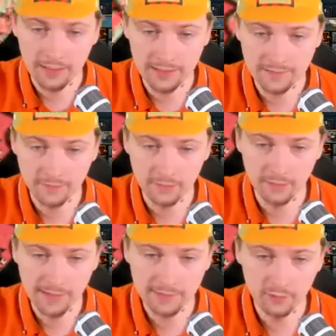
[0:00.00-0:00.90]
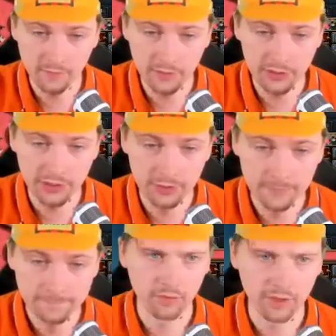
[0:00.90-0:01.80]
and as for the battle over
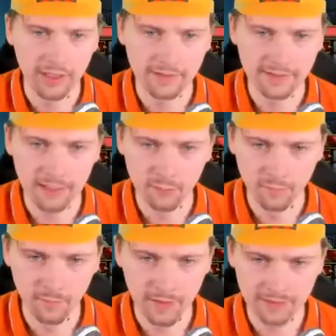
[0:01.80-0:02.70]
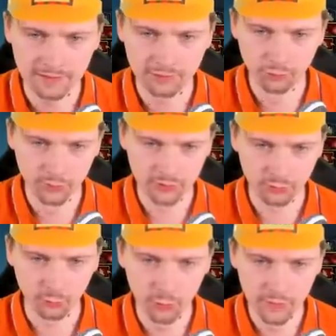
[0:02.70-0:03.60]
here, I'm gonna attack with my troops
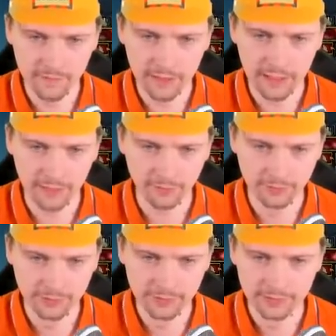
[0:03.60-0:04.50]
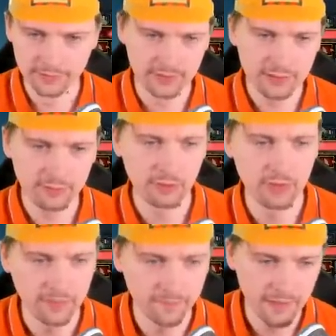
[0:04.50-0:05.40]
with the cannons. So this way,
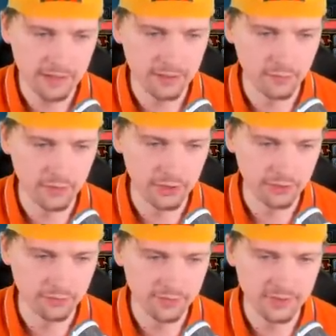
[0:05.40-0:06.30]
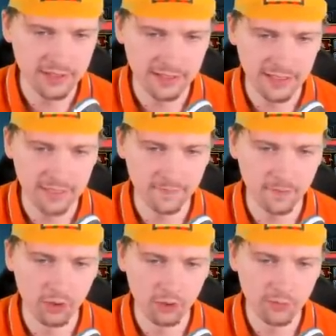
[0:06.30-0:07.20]
when I'm fighting over here, you'll see that I have
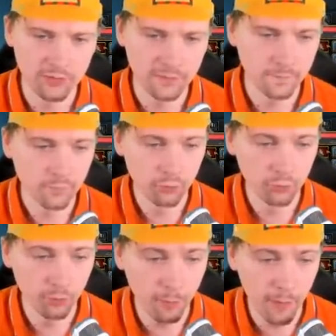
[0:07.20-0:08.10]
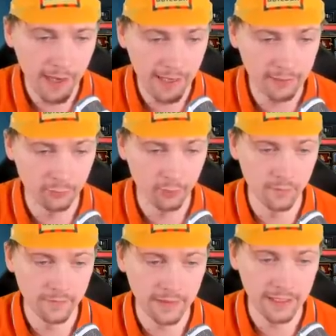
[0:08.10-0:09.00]
almost full back
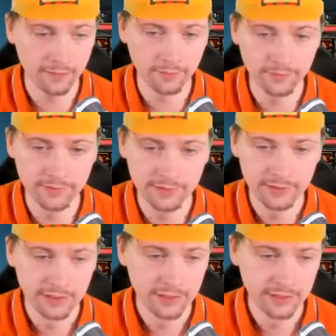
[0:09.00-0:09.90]
row of cannons